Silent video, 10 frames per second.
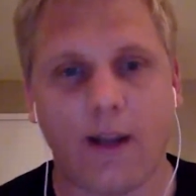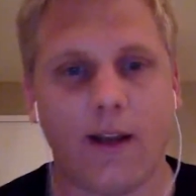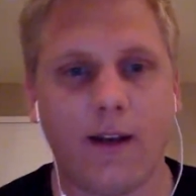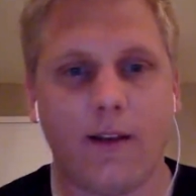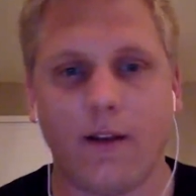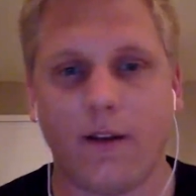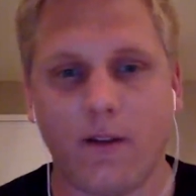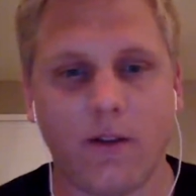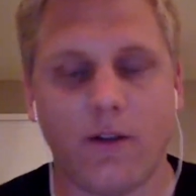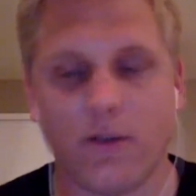and that
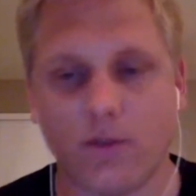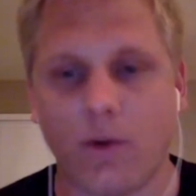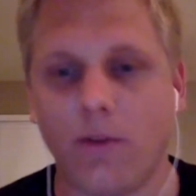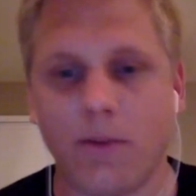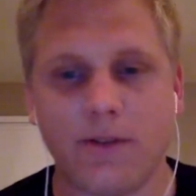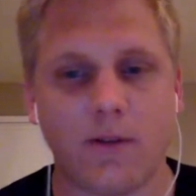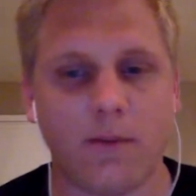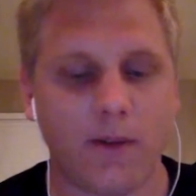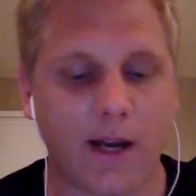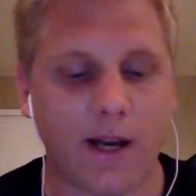there's going to be some
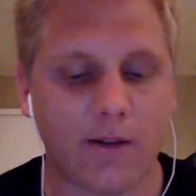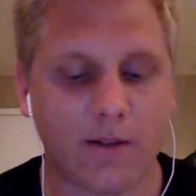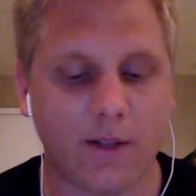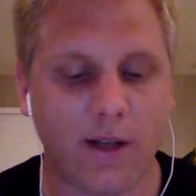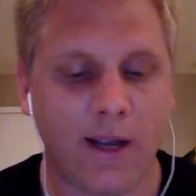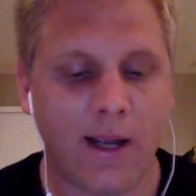inaccuracy.